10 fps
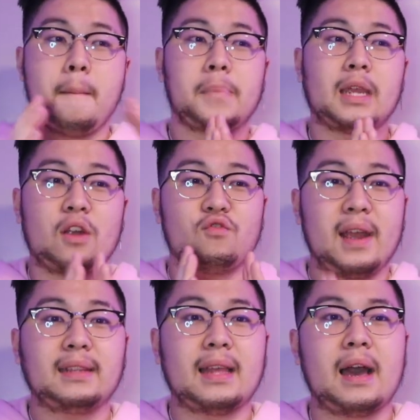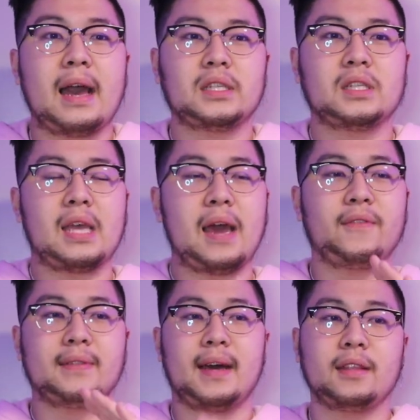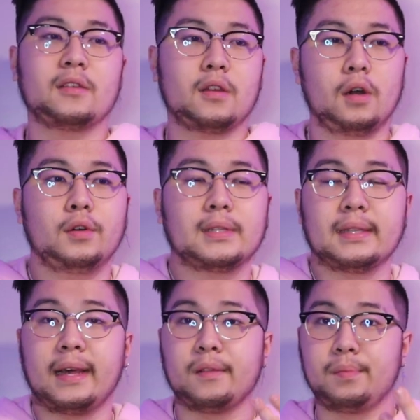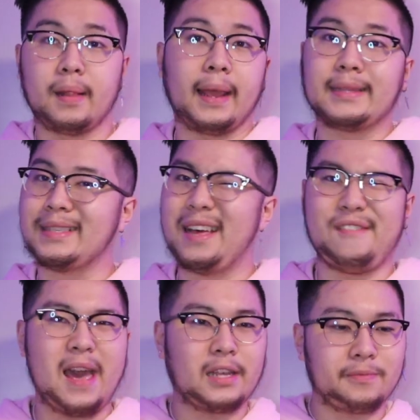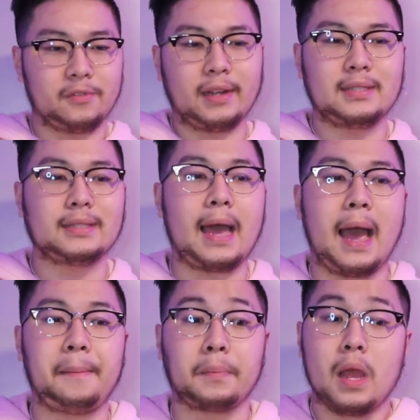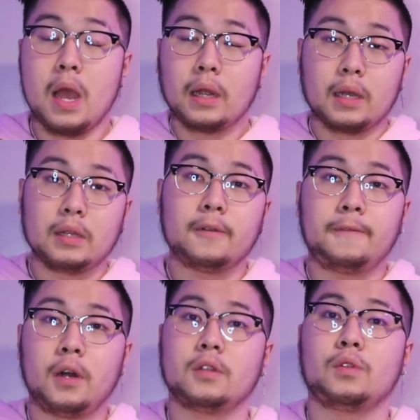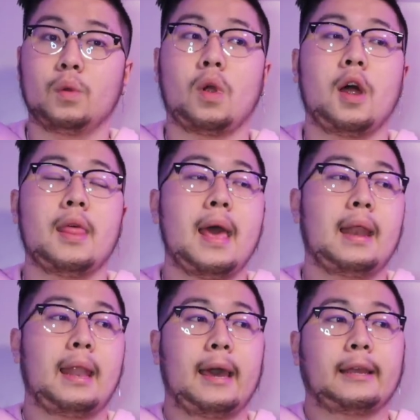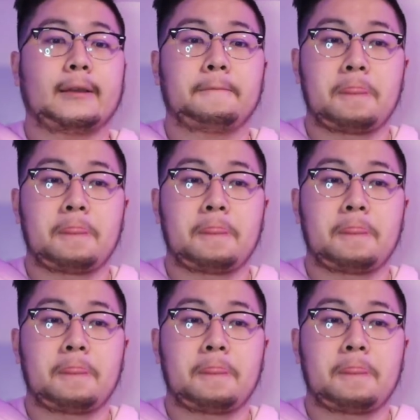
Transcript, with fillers: But yeah, right now I just have a lot of goals and a lot of plans, a lot of aspirations that I'm gonna follow through on. Like,